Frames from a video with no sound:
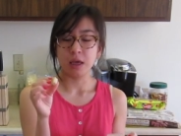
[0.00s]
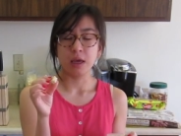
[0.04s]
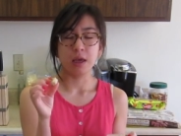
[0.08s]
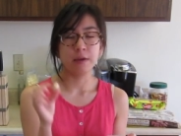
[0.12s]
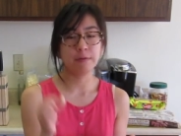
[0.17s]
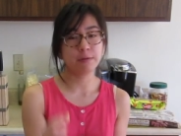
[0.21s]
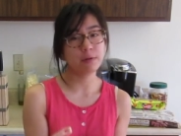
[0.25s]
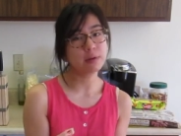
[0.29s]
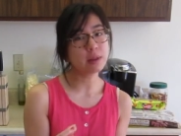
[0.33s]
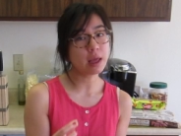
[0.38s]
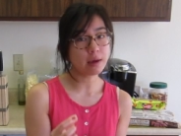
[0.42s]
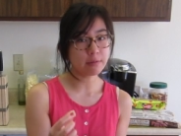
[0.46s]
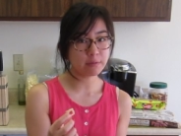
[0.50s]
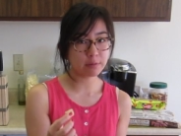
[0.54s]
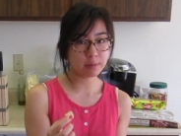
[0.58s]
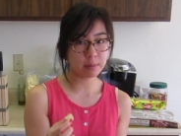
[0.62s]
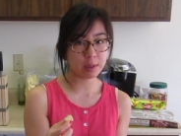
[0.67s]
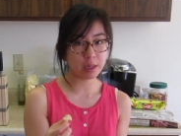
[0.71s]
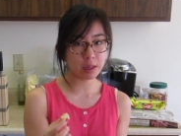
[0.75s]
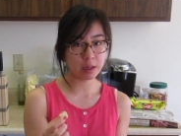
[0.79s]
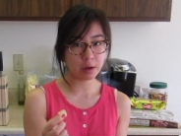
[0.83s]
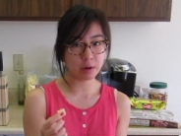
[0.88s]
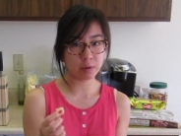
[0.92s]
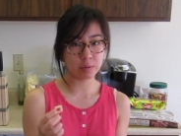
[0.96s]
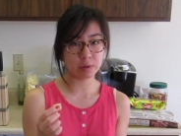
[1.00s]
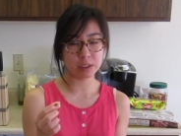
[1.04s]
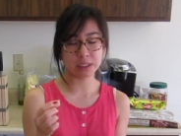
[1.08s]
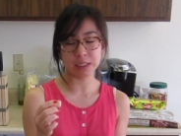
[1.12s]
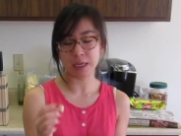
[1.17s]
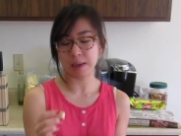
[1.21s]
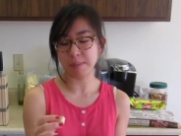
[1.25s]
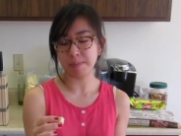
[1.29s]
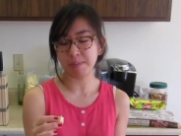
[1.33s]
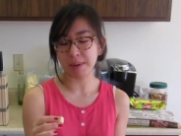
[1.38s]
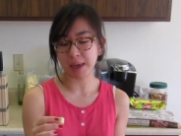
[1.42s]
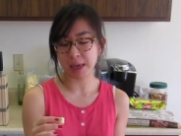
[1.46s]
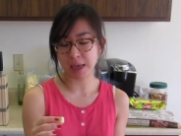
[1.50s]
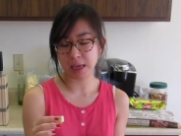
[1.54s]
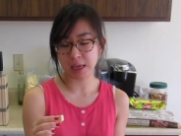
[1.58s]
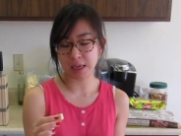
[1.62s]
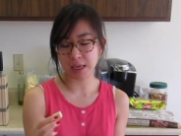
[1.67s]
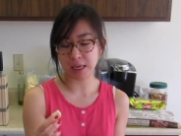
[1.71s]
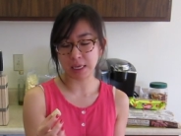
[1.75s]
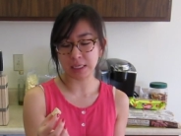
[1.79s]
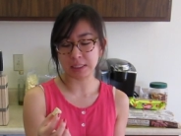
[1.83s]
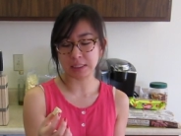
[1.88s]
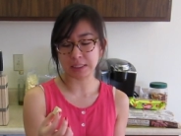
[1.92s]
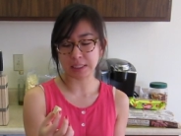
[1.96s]
If you're not familiar with tempeh,
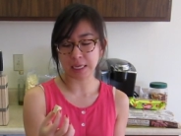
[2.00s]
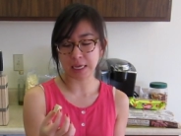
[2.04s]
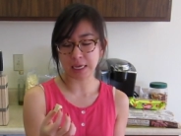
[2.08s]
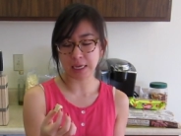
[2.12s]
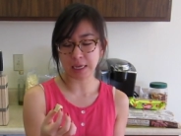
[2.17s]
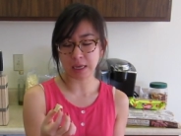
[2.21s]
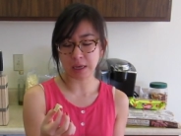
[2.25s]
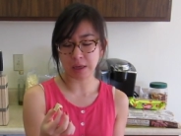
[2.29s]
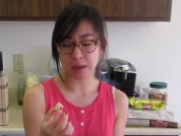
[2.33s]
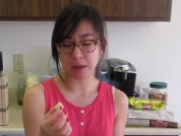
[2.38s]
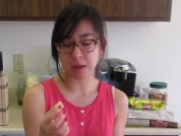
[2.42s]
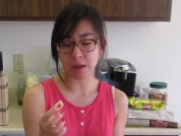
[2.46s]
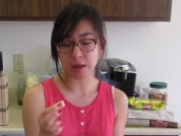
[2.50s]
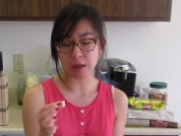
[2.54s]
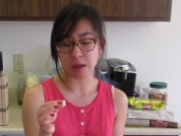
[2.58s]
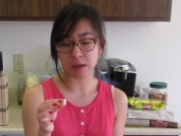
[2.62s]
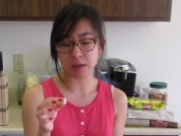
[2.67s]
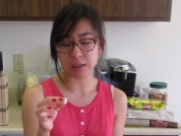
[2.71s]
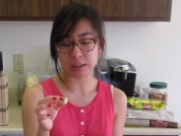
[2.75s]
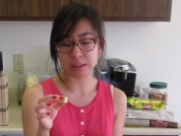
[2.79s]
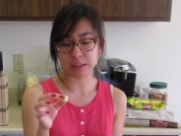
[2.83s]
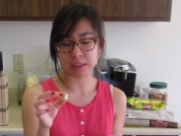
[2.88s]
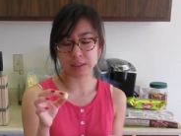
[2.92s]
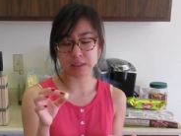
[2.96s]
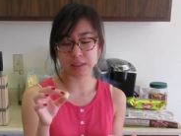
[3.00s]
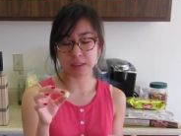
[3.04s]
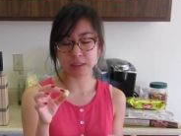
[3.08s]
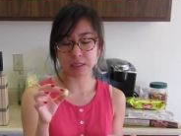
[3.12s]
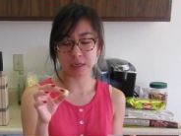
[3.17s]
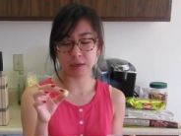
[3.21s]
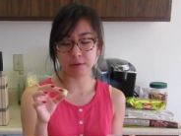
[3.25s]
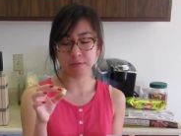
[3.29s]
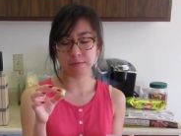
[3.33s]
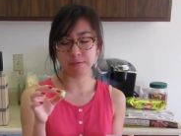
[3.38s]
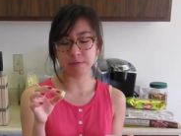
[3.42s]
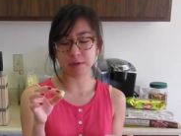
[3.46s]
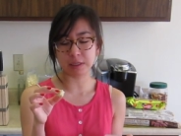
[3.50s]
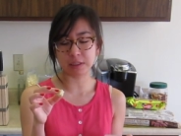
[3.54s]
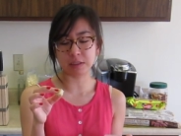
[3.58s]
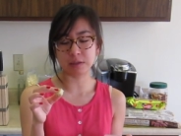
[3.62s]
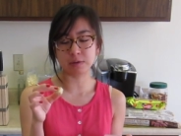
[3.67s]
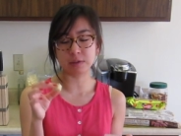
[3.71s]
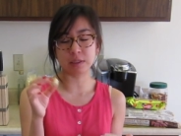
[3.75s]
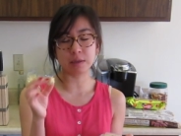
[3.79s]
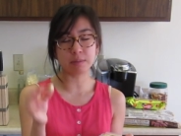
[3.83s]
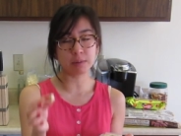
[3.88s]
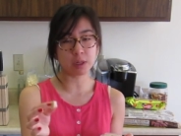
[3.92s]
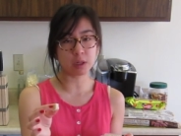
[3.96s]
it's like a stiff, it's
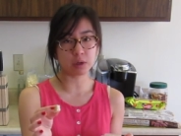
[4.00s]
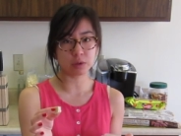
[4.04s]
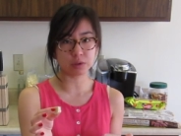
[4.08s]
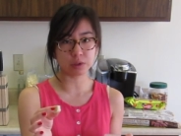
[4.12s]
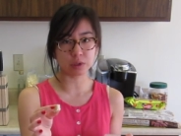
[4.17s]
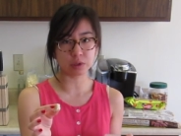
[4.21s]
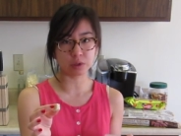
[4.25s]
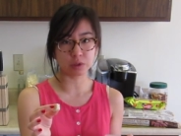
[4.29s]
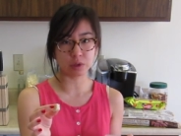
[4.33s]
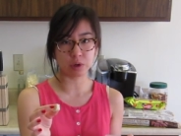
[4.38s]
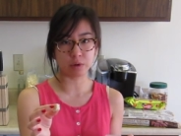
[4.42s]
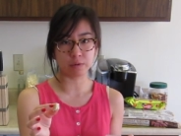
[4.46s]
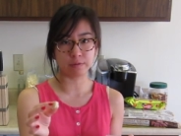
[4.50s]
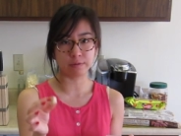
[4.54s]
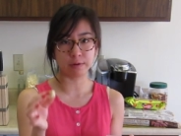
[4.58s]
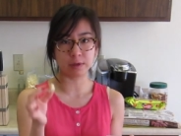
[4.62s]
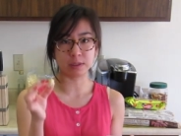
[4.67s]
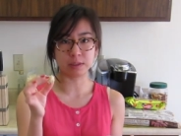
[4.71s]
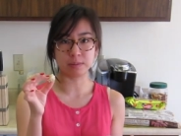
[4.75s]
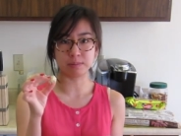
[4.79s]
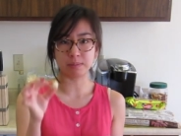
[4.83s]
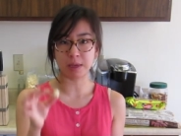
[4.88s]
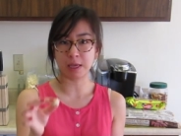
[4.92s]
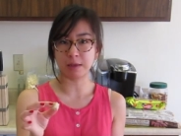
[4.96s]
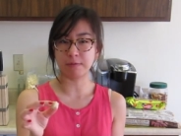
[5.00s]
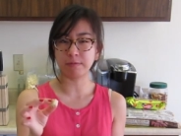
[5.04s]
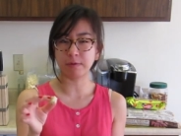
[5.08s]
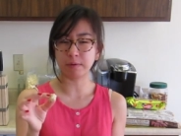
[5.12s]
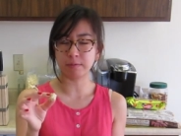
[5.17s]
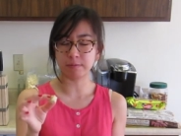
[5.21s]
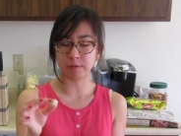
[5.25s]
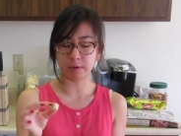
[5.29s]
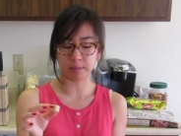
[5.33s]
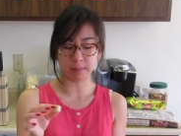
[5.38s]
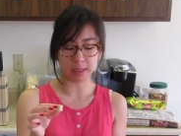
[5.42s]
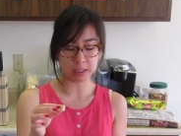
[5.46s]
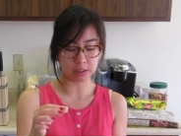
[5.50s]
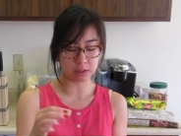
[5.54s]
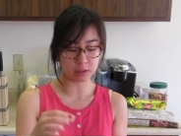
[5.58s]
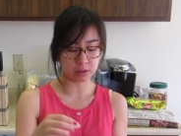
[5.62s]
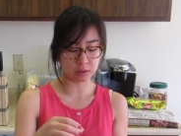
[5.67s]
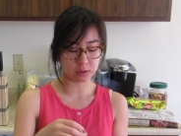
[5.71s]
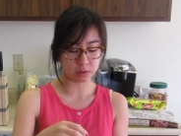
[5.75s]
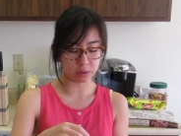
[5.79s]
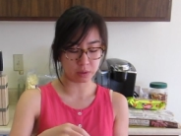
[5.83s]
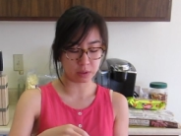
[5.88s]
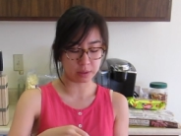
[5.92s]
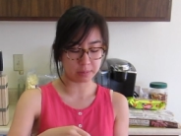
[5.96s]
similar to tofu. It's made from fermented
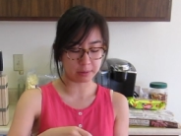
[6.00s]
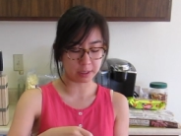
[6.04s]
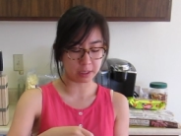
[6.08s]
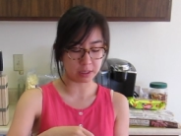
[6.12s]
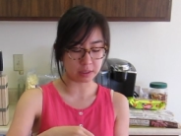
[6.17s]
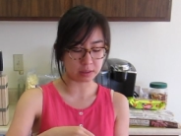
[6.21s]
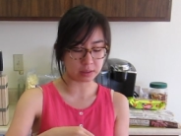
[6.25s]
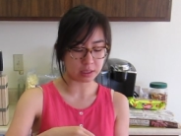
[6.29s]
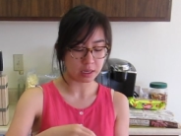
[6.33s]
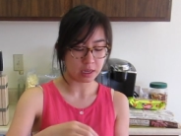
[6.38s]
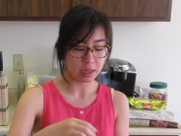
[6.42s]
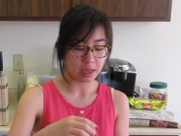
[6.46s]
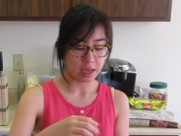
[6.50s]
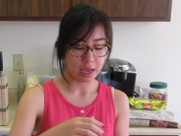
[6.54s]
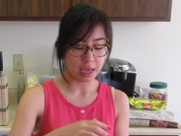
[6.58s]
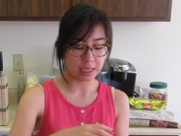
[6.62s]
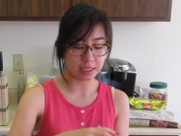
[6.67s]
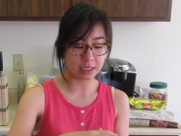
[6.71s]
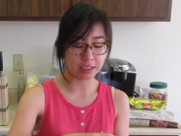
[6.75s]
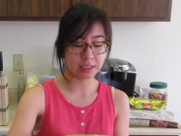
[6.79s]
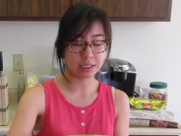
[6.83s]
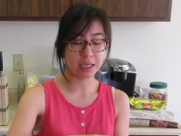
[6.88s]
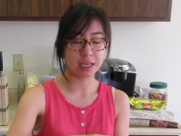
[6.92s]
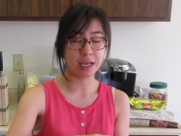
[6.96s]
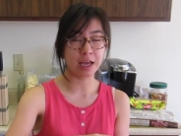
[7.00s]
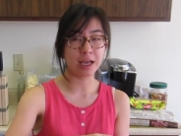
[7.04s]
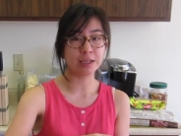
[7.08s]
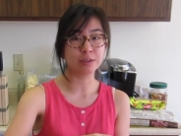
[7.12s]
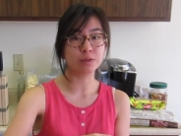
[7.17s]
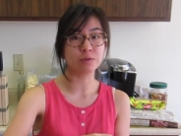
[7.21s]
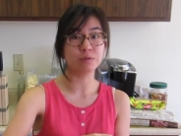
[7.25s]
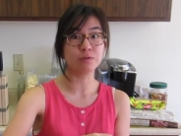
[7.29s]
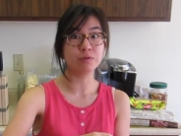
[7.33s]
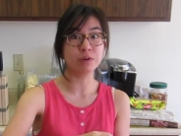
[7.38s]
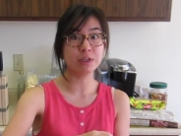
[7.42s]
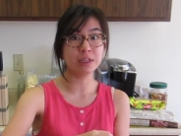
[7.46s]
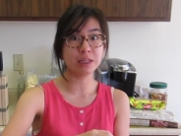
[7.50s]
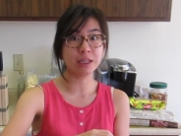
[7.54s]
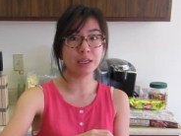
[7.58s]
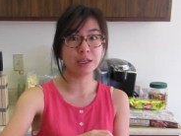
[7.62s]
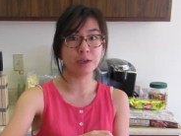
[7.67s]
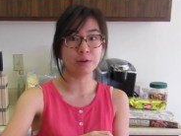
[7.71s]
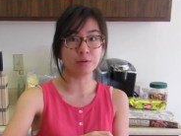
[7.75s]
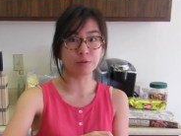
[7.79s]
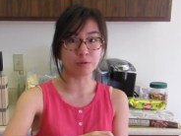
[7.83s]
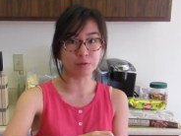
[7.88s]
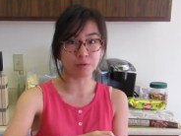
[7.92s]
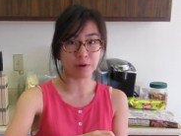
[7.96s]
soybeans, and it has a really
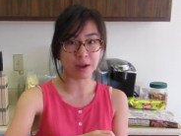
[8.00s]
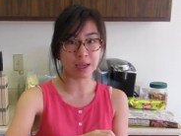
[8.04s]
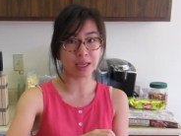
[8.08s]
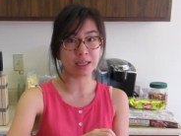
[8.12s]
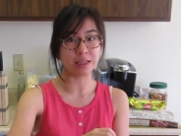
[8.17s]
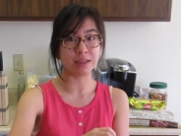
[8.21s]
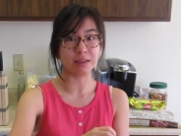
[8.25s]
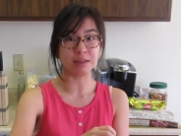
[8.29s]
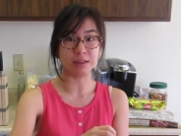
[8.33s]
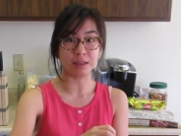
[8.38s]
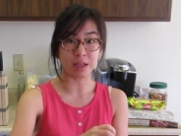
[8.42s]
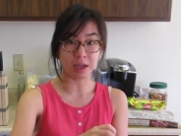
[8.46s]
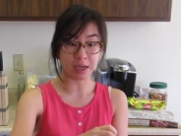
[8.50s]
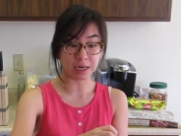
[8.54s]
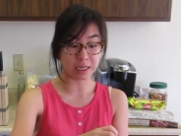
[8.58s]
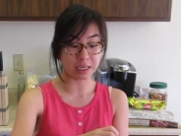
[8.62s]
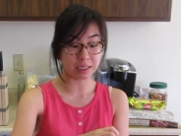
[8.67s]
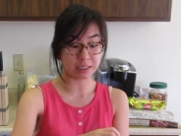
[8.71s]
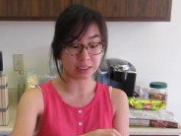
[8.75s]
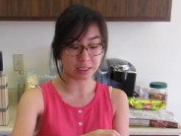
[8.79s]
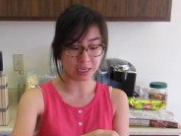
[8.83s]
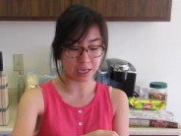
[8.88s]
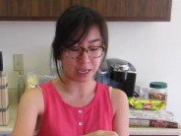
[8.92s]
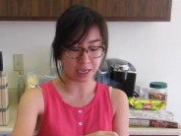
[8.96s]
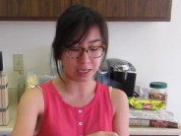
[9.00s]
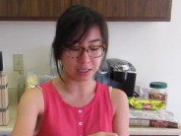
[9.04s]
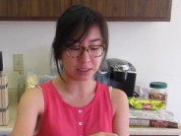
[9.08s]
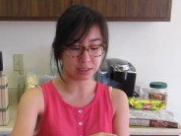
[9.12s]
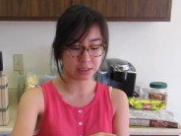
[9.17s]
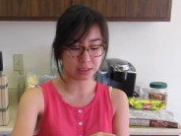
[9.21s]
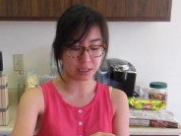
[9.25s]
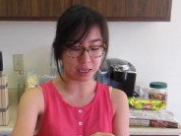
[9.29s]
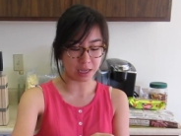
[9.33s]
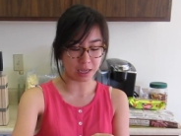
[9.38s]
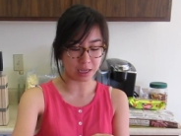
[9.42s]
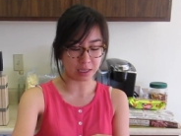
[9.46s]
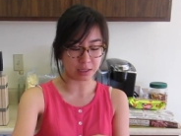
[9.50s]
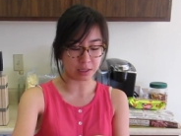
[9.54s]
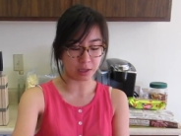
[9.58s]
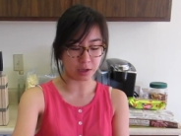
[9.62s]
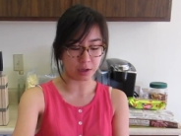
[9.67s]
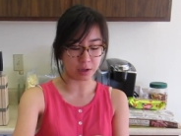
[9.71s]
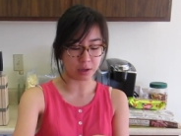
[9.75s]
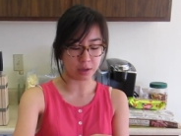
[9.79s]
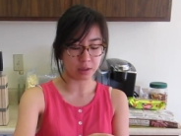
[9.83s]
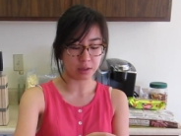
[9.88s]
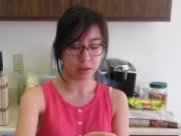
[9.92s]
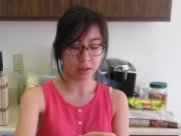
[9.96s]
great nutty taste and
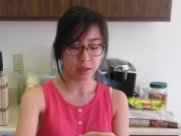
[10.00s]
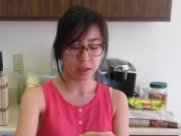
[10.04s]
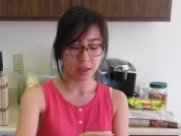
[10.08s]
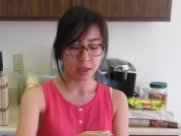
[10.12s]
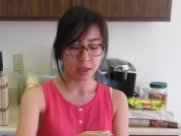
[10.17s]
a